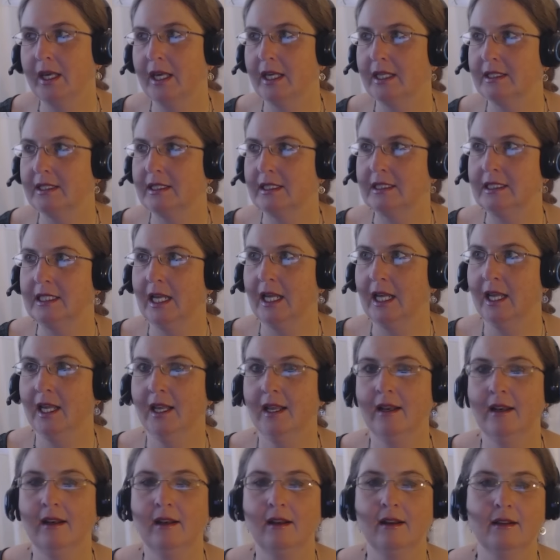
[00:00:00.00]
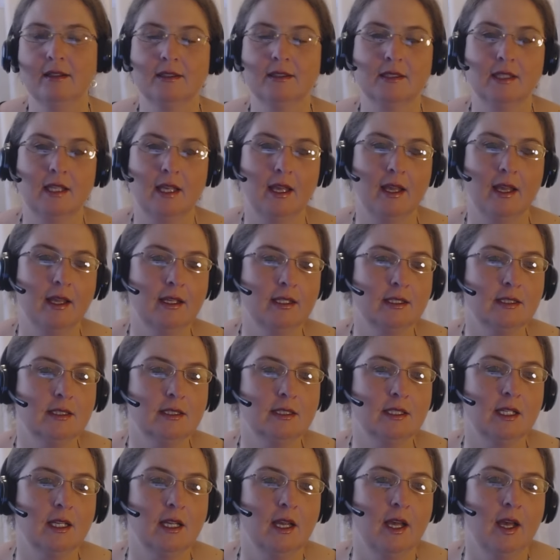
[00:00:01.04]
because the ten is the
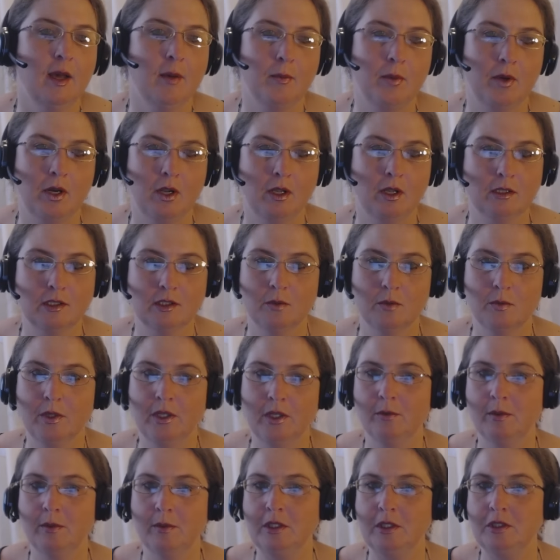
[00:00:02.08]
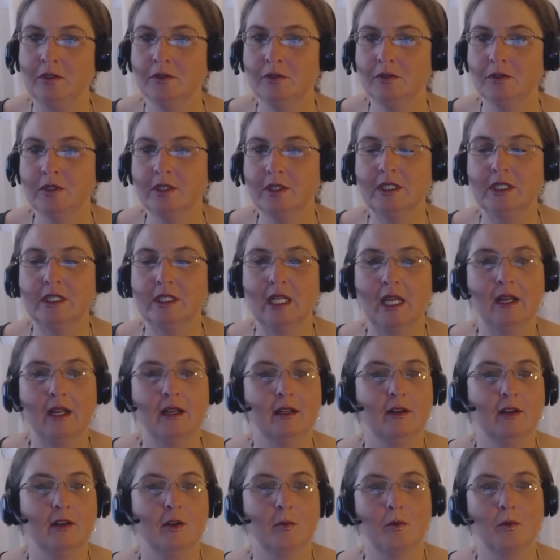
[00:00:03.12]
end, but also when you reduce it down
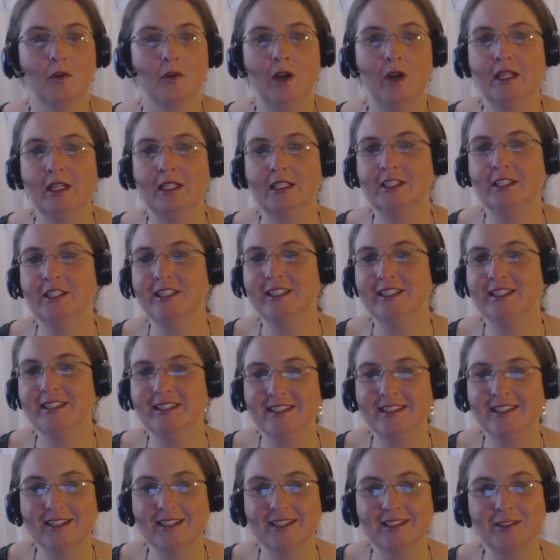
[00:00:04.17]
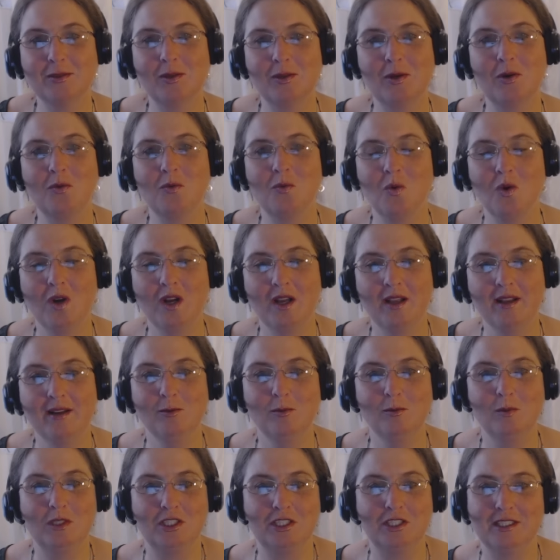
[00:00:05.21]
in numerology, it's also a
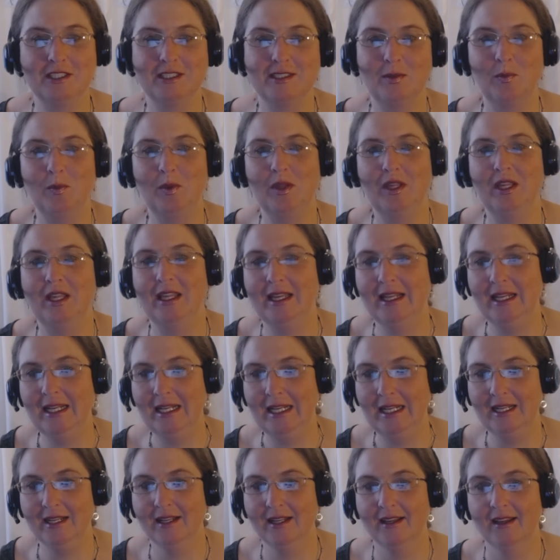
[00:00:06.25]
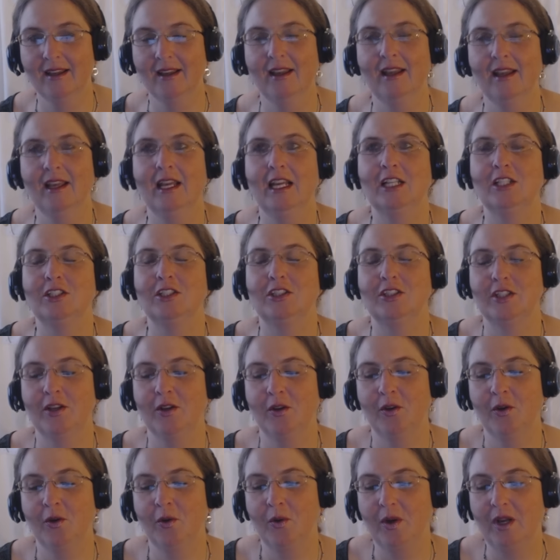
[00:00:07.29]
one, which is the beginning.
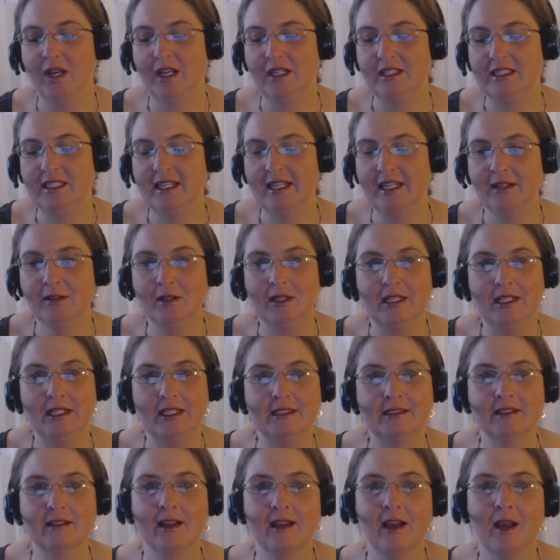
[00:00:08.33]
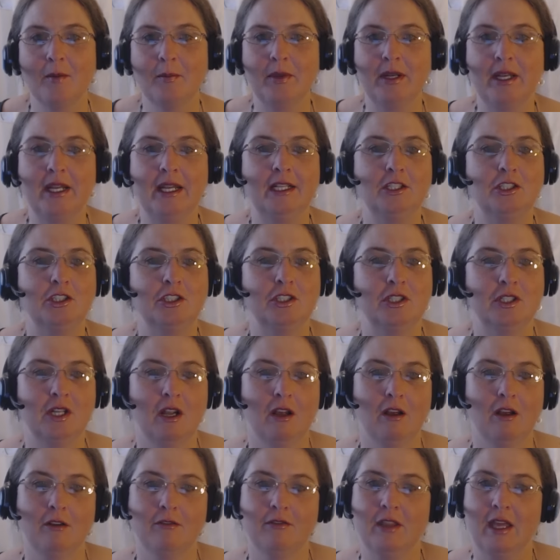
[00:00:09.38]
So a ten is a combination
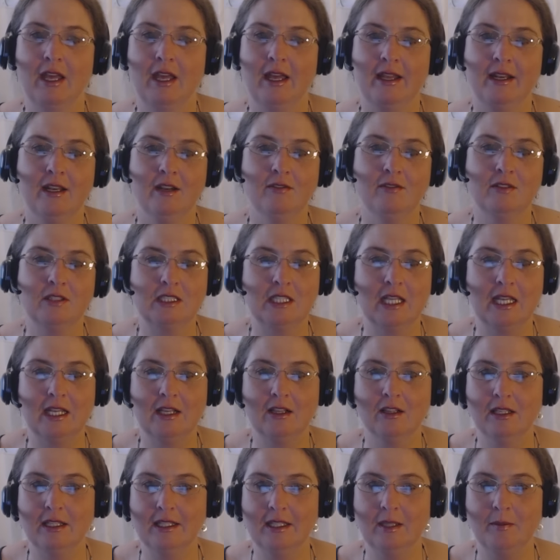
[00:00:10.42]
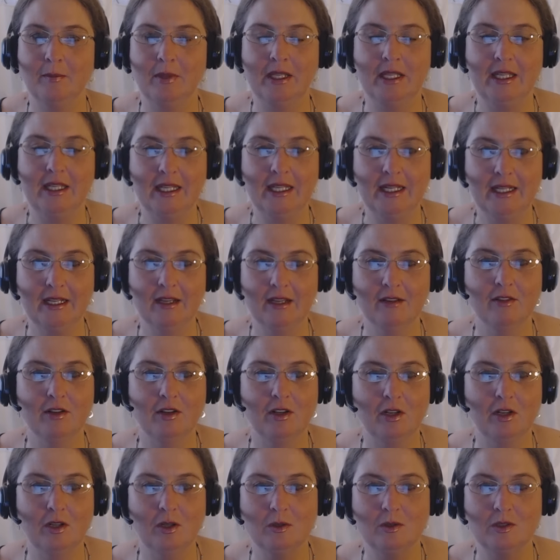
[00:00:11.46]
of the end of a cycle and the beginning of a
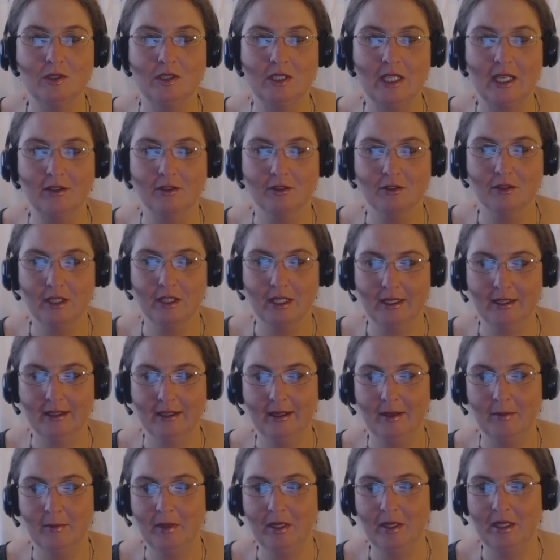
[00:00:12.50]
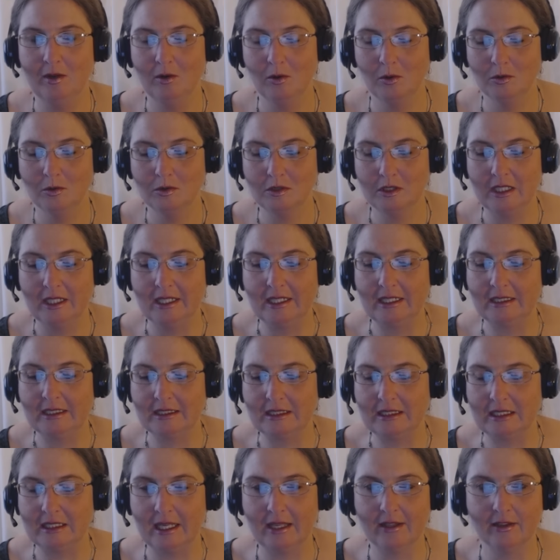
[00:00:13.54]
new cycle, kind of coming in, holding
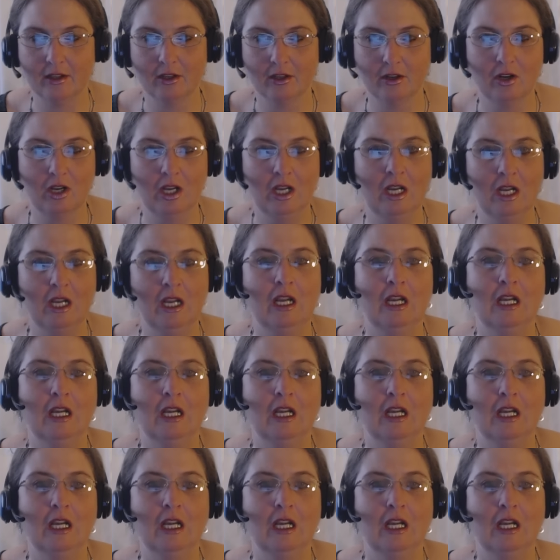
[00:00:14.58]
hands together.